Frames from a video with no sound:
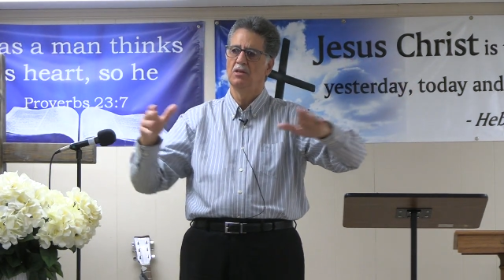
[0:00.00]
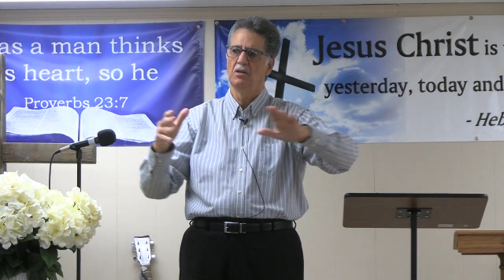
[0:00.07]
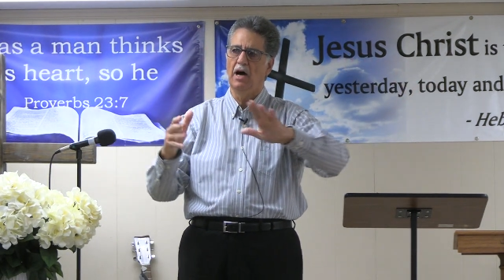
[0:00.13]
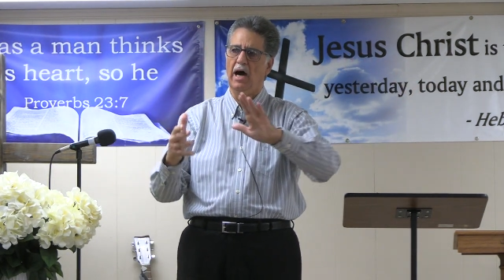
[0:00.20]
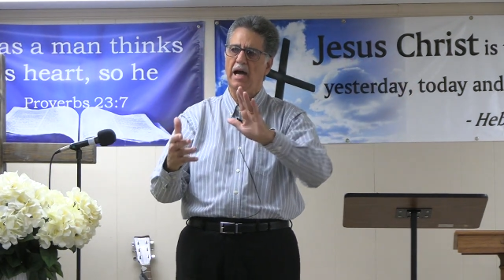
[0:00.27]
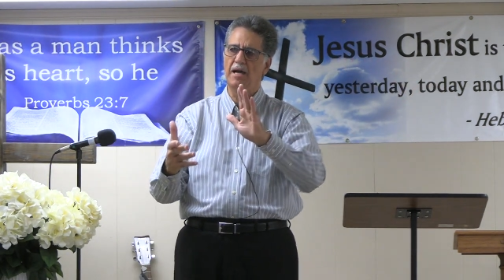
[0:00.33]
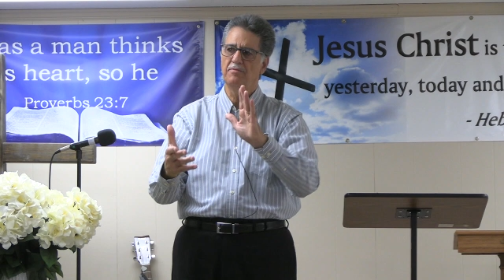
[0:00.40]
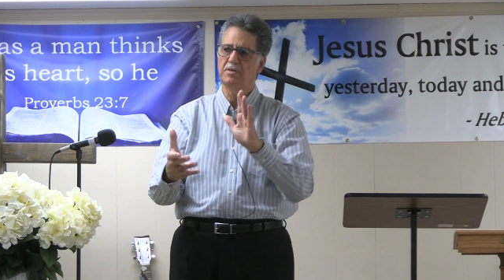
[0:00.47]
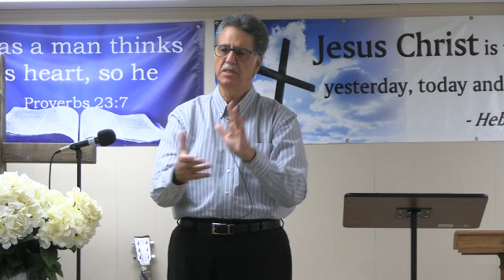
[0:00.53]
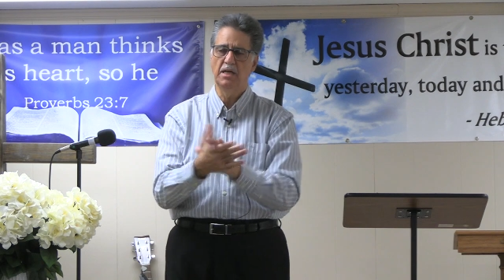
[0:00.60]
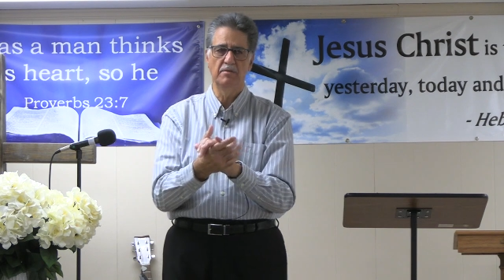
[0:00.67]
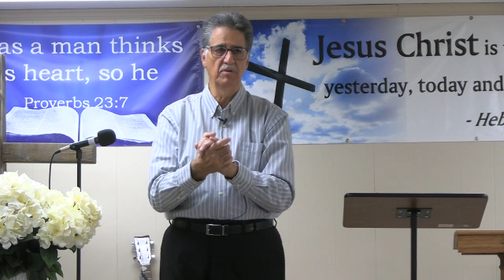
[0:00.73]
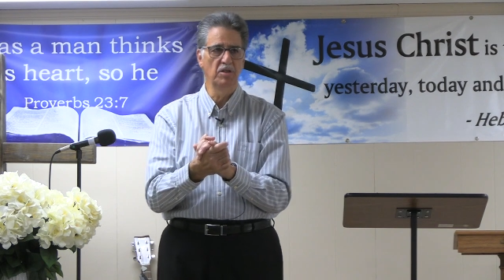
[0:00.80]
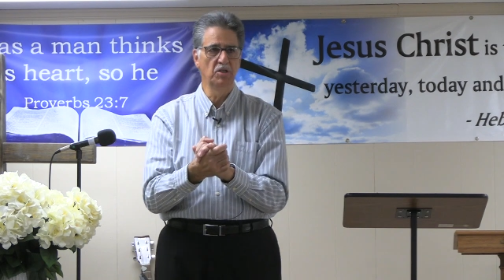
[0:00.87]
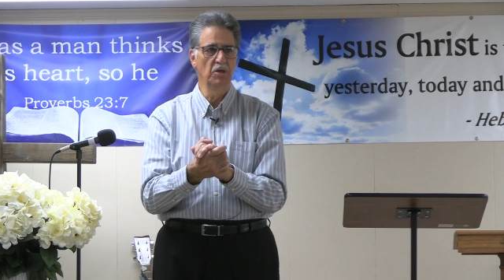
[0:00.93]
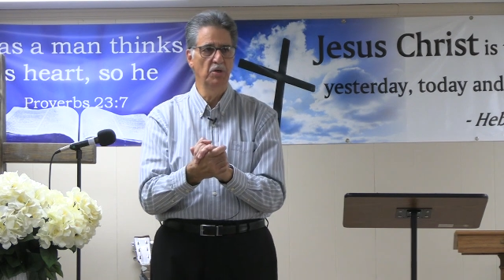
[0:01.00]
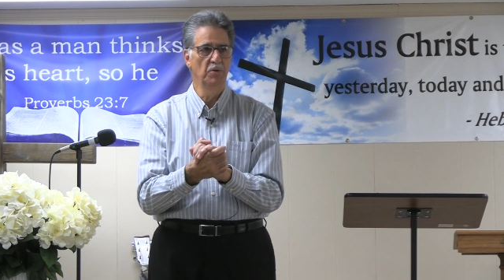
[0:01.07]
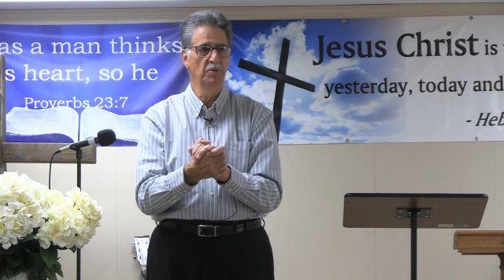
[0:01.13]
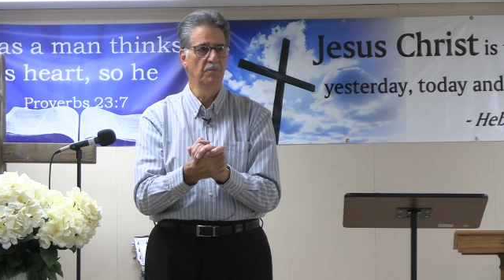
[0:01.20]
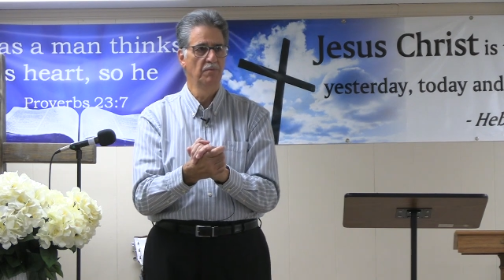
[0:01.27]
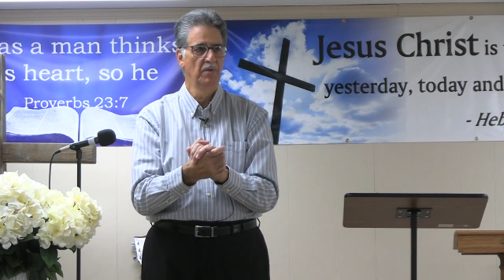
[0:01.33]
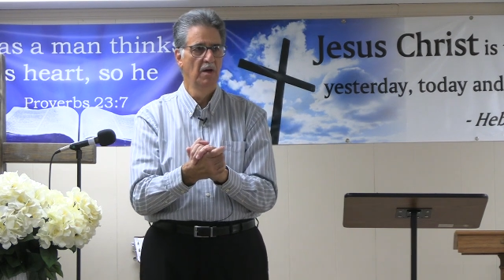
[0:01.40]
Now I have given
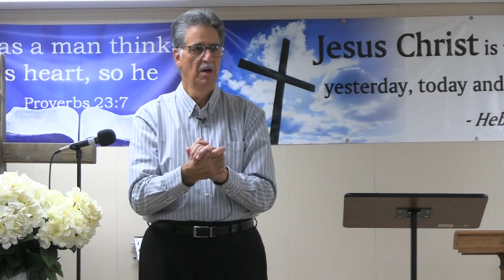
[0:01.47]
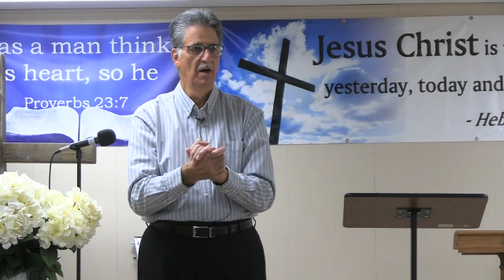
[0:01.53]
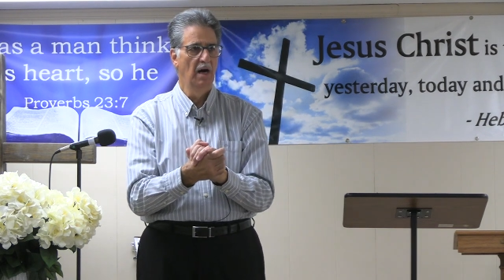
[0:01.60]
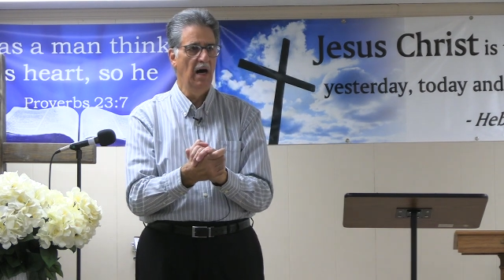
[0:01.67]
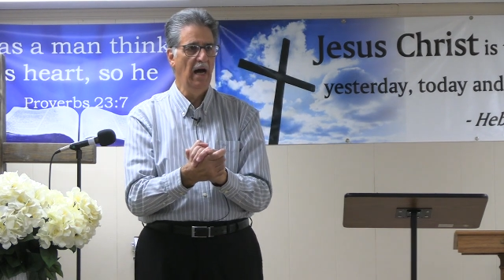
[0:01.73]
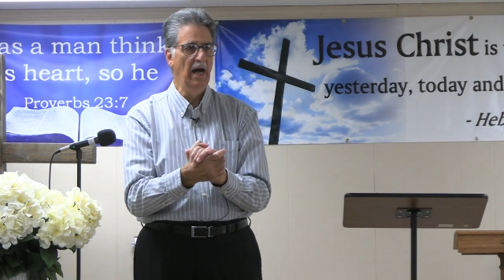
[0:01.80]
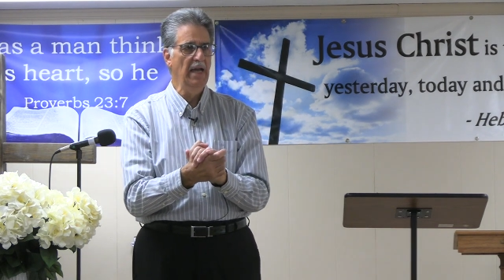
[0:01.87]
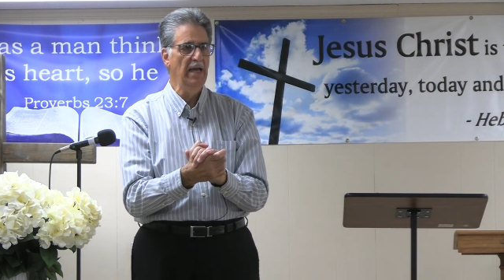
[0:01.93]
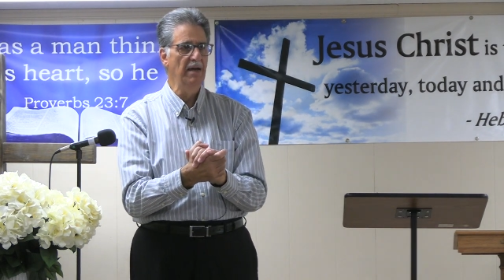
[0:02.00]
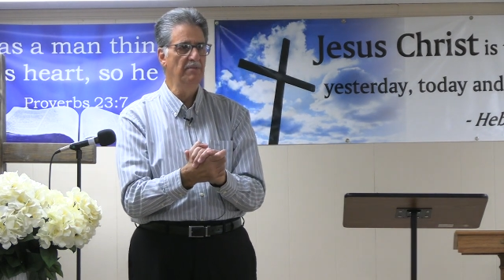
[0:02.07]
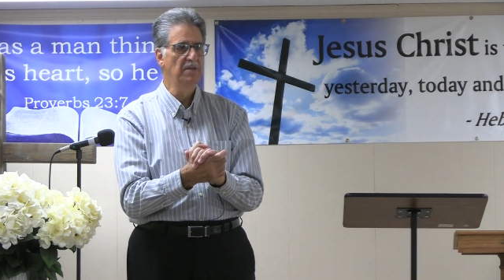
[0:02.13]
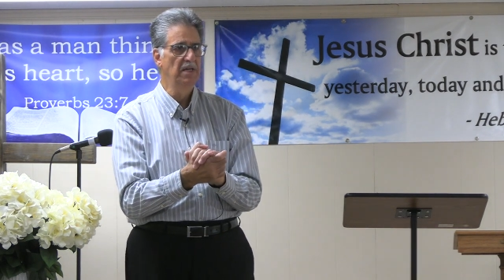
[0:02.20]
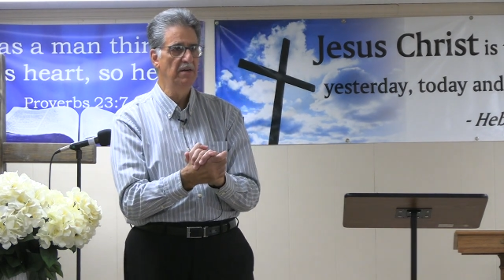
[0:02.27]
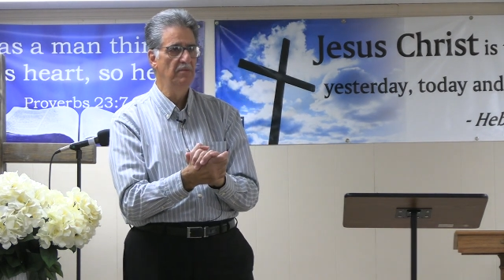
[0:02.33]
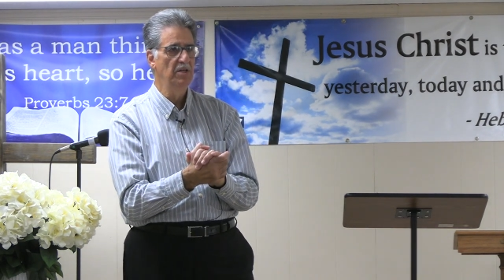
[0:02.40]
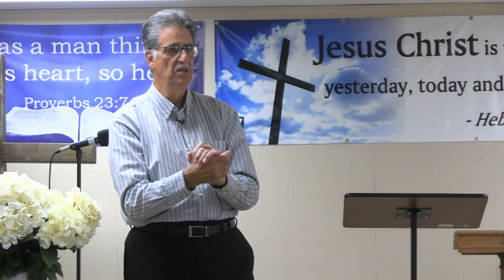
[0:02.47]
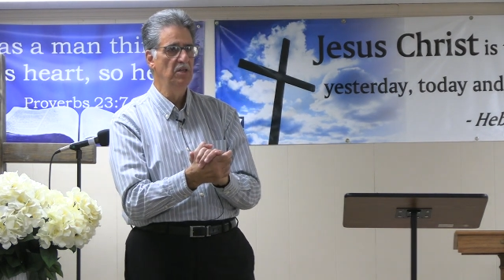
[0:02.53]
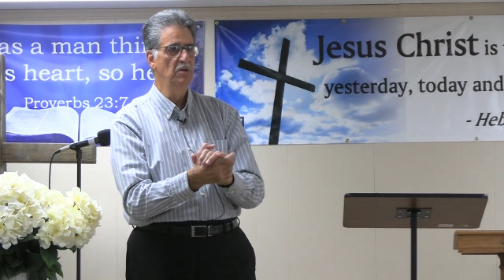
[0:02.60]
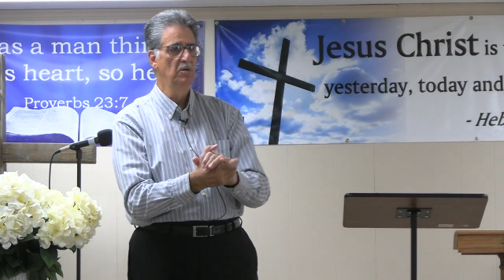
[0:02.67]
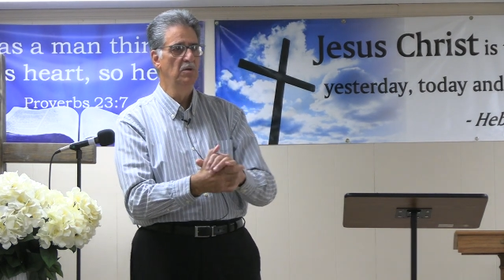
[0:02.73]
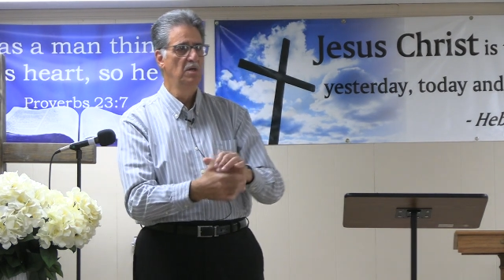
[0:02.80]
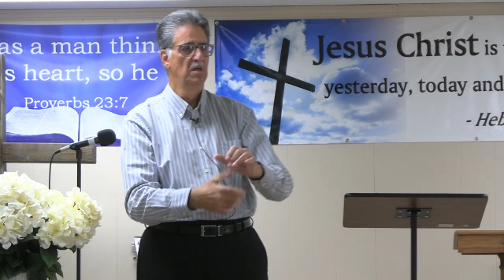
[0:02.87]
you, I have given
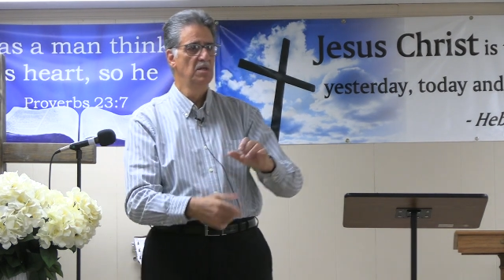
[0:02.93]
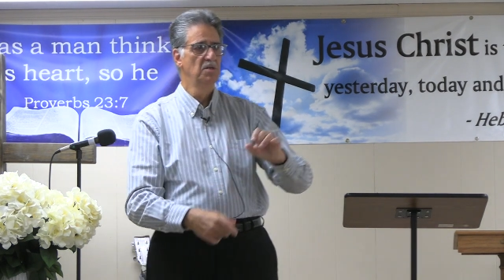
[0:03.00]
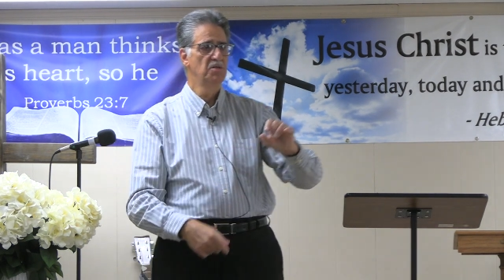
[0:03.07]
you